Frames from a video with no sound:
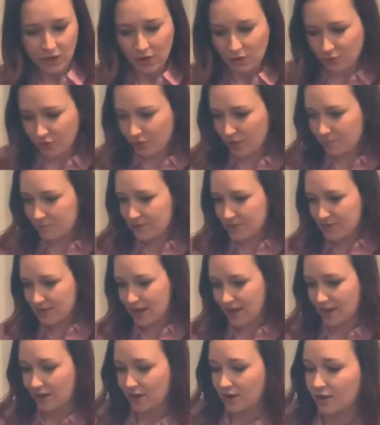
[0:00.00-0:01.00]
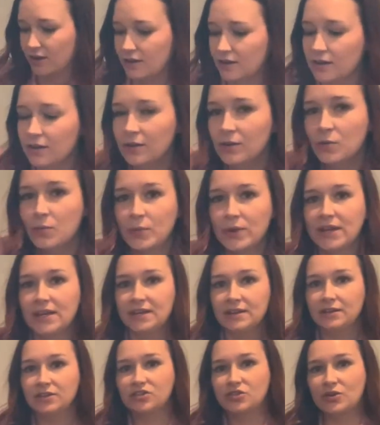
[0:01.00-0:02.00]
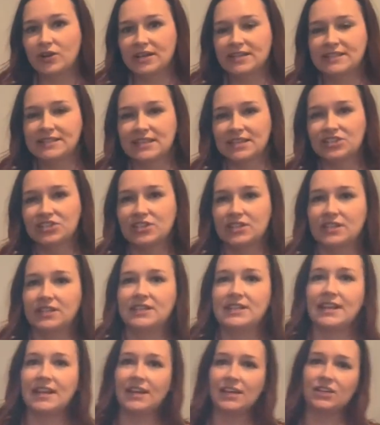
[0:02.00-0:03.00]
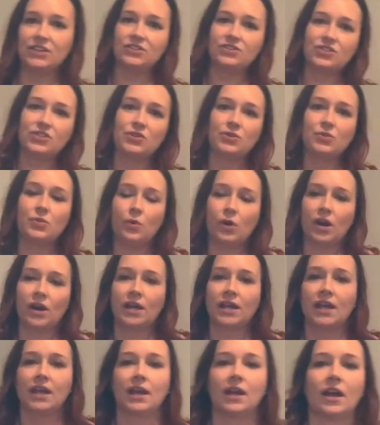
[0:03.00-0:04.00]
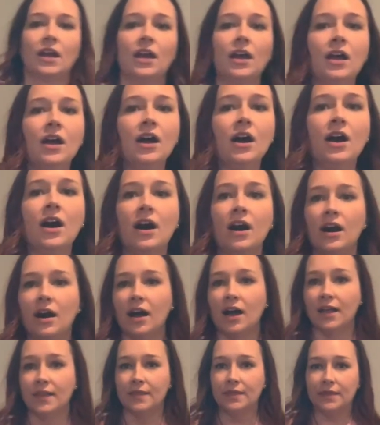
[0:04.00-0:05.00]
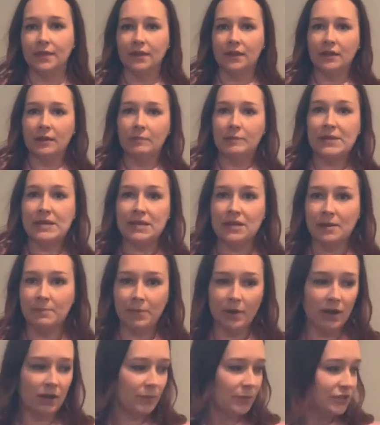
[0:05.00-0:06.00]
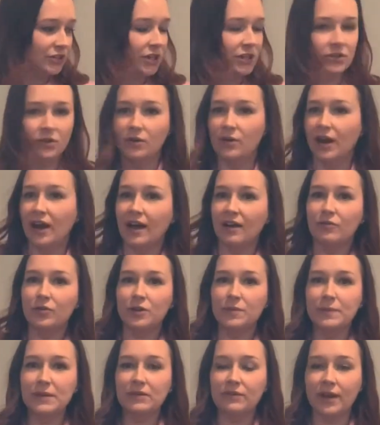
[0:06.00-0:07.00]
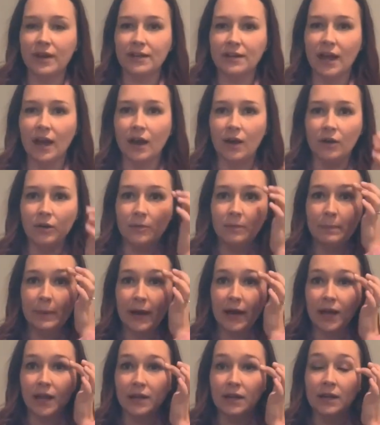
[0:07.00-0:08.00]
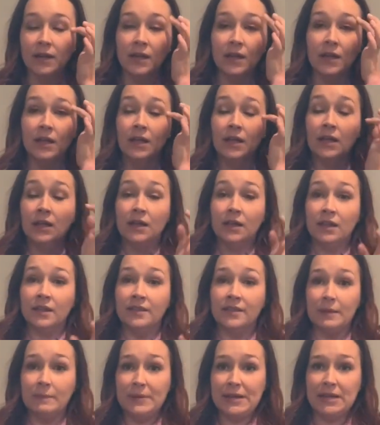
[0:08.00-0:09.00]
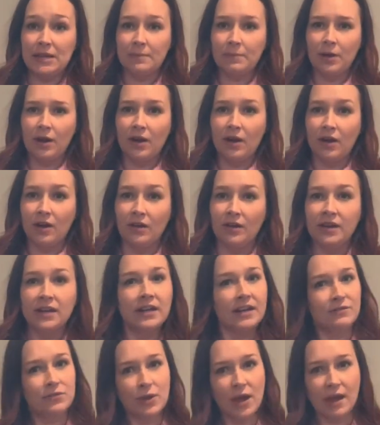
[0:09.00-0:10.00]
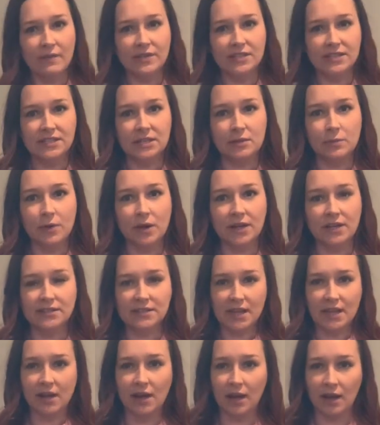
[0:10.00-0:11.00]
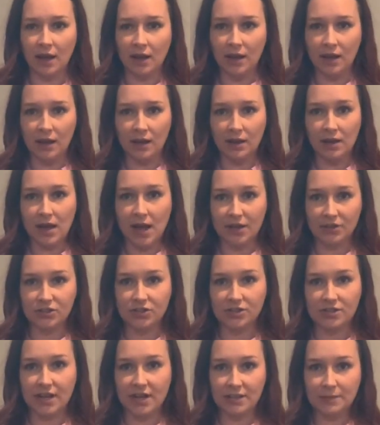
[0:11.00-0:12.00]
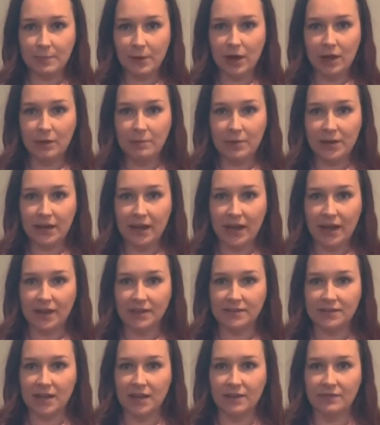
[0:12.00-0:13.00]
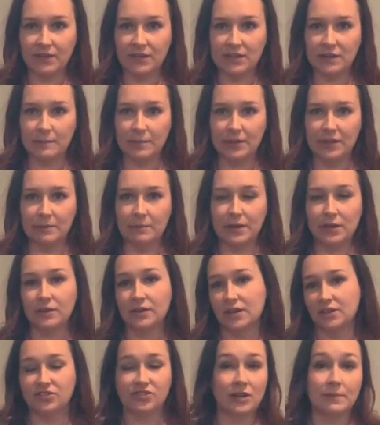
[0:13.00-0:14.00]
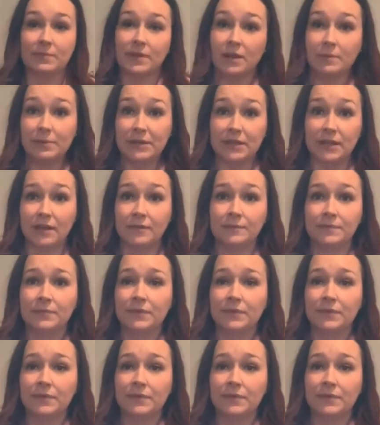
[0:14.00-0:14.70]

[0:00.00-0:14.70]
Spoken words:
from there, we transitioned into working on the peanut ball, which I don't have with me right now, but the peanut ball, if you haven't seen one, it's like a exercise ball, but it has kind of a dip in the middle and it's shaped like a peanut.